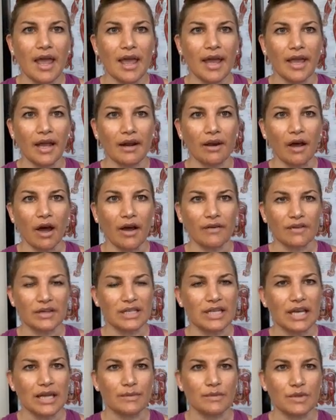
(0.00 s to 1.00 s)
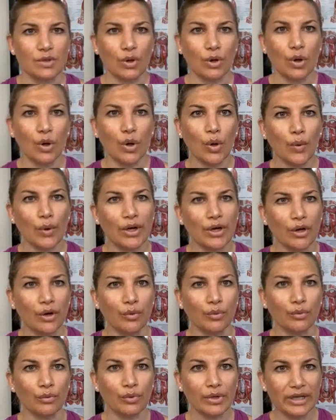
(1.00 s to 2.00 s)
And oftentimes we
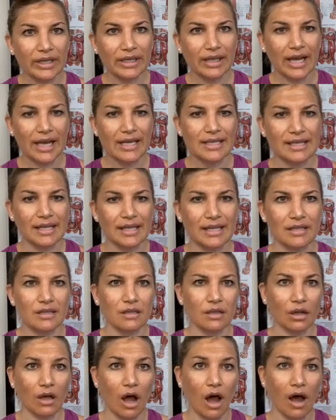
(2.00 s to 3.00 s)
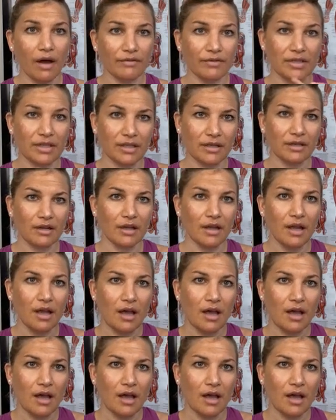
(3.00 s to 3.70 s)
don't realize that it's often